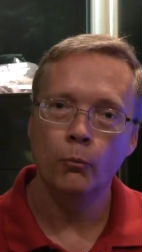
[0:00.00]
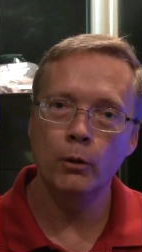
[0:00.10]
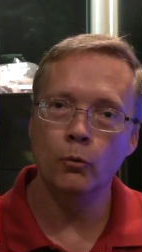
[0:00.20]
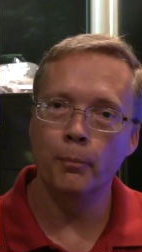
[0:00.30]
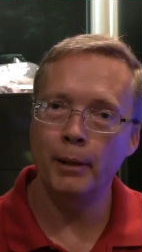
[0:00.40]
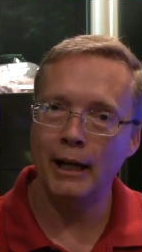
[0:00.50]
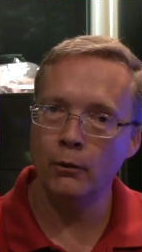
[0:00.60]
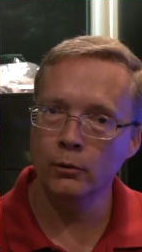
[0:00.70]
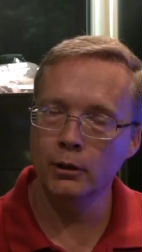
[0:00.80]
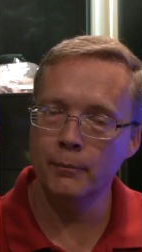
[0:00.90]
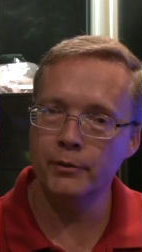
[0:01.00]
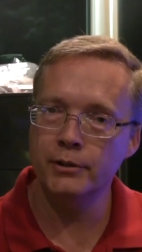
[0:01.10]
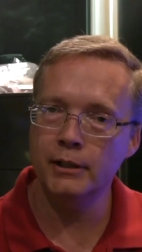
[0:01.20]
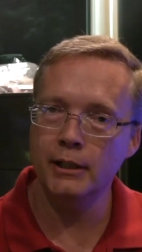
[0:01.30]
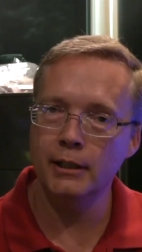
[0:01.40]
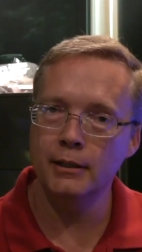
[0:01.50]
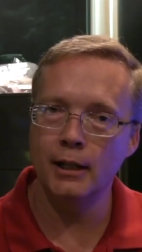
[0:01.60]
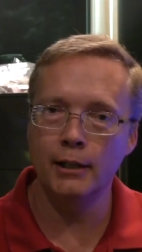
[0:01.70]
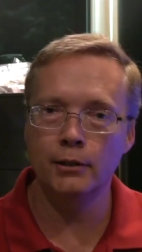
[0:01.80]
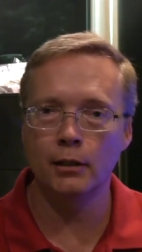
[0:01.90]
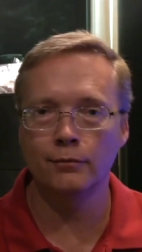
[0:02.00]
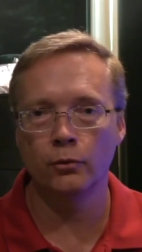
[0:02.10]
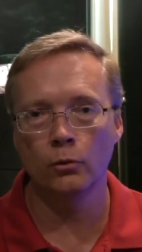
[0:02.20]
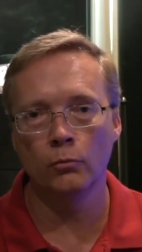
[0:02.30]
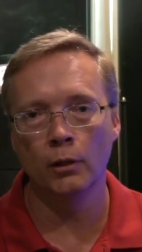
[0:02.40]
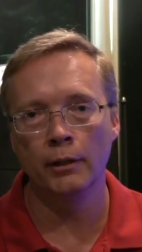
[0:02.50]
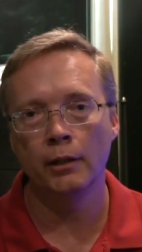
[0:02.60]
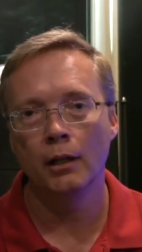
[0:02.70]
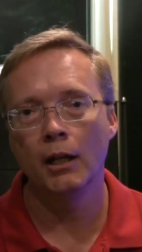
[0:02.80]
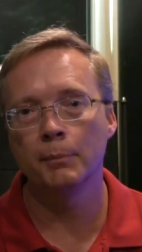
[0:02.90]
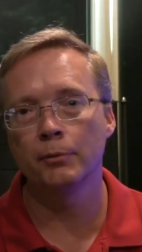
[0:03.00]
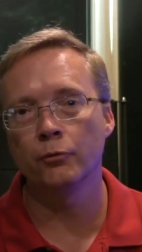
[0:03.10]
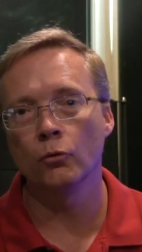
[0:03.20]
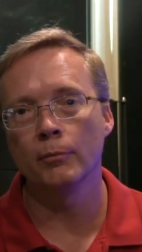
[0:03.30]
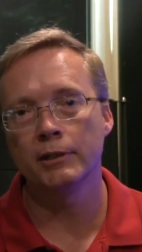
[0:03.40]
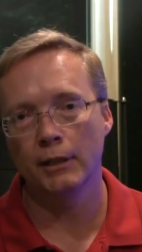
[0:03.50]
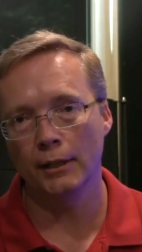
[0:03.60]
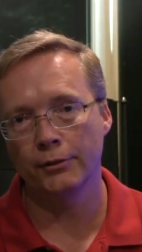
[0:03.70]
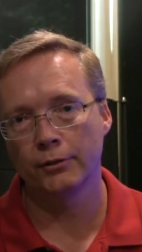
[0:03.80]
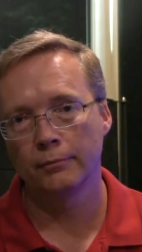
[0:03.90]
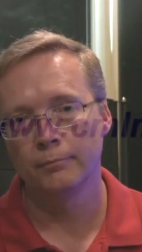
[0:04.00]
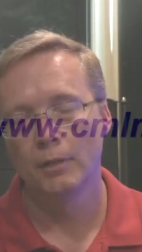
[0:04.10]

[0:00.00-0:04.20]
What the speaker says: we will power up the DE9941 and perform a test.